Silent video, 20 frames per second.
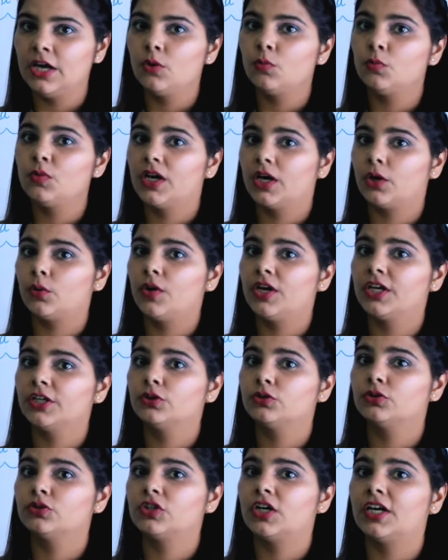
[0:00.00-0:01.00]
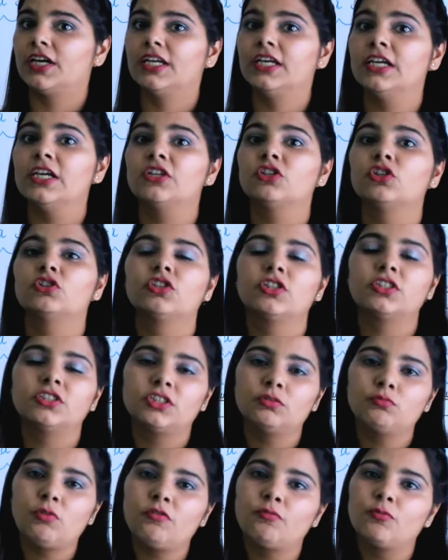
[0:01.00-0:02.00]
we are going to study
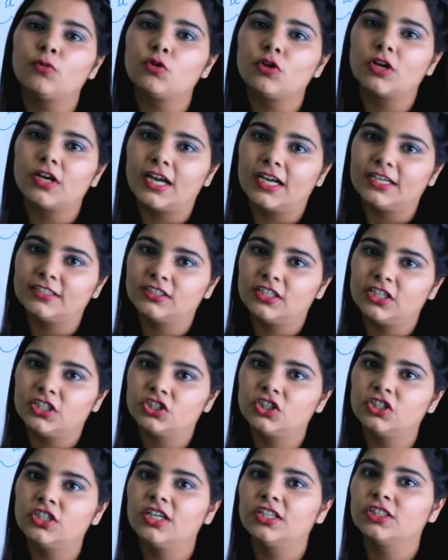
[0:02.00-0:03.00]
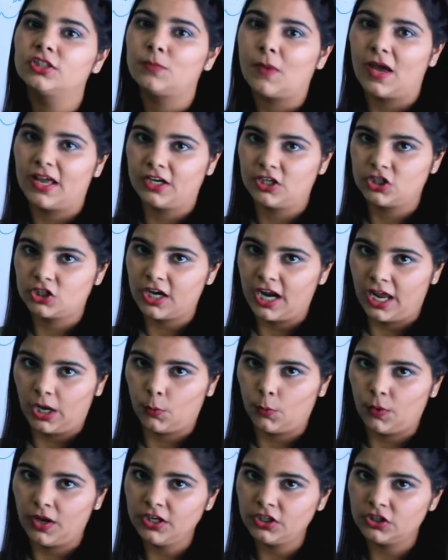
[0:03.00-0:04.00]
system of pluralization in Spanish
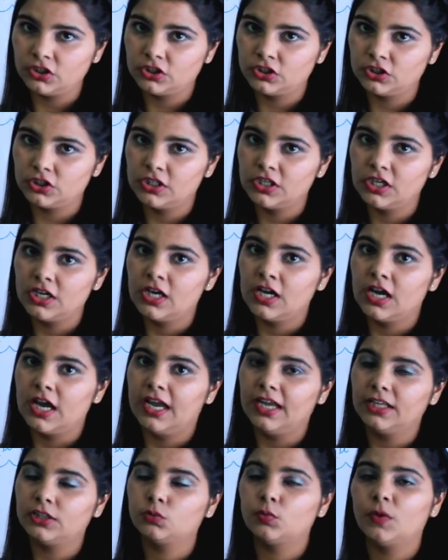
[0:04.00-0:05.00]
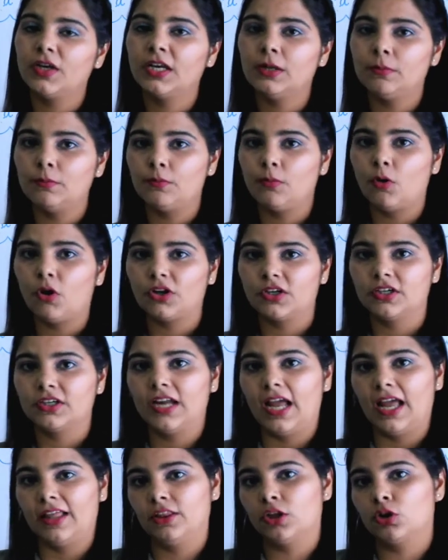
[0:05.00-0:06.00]
language. It's very
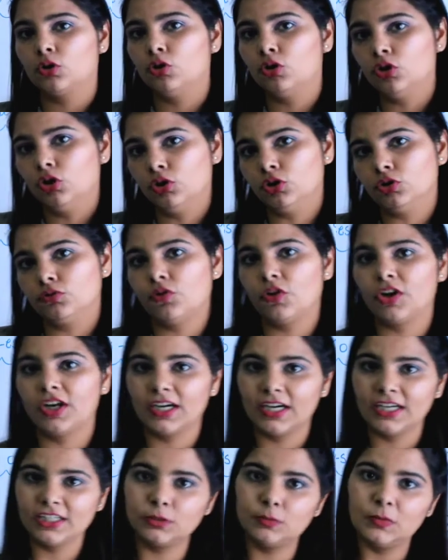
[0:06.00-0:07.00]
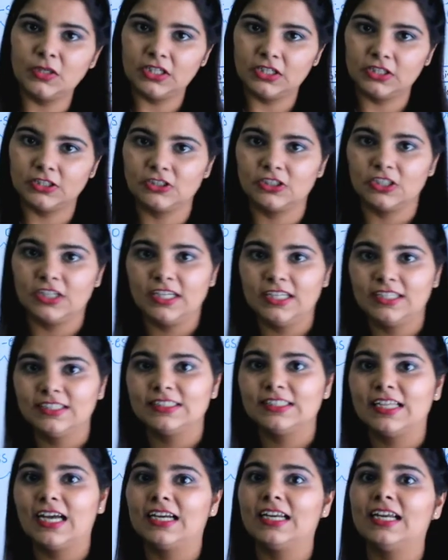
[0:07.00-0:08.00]
important, and the good news for English speakers
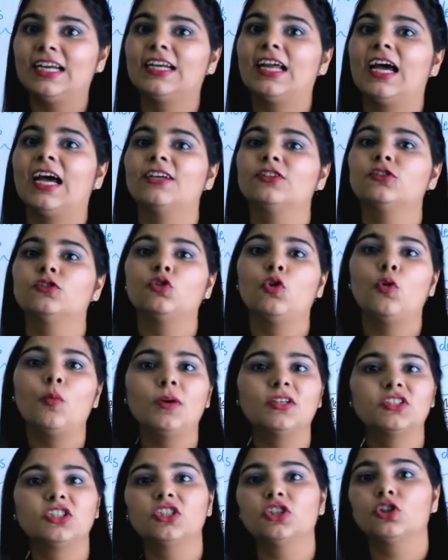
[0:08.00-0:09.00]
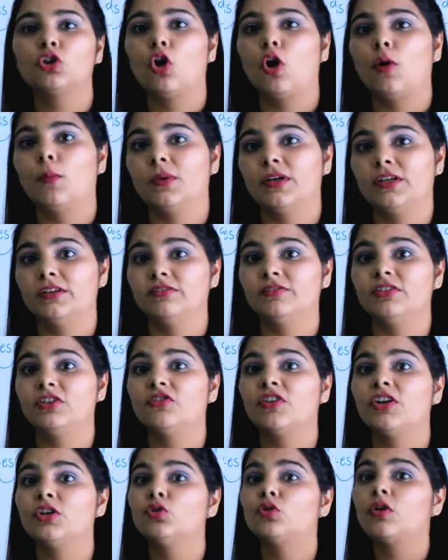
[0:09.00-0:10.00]
is that it has so much in common if we
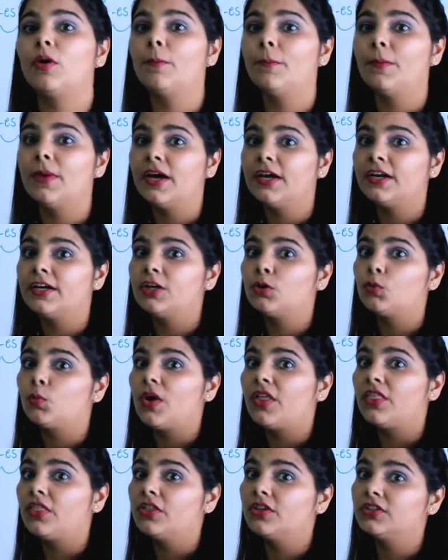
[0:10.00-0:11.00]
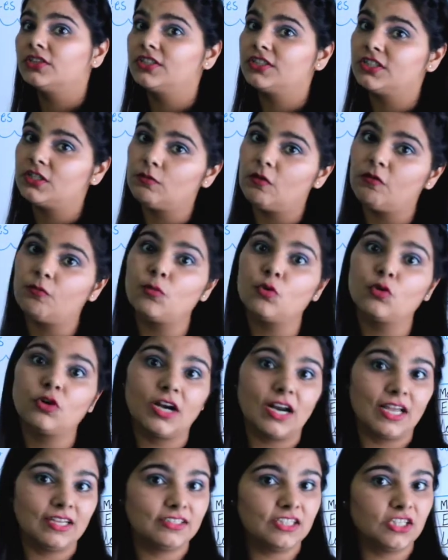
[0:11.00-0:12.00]
try to compare it with the system of
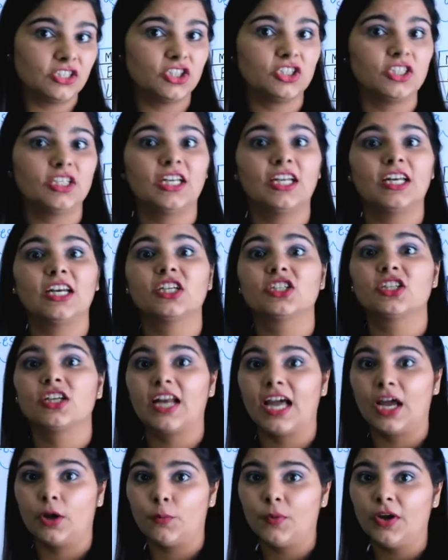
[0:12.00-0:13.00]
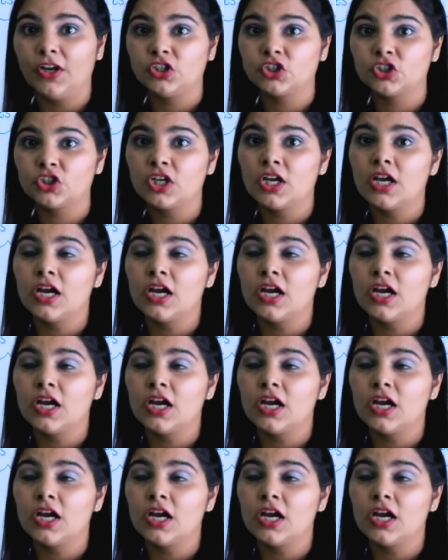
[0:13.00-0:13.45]
pluralization in English language.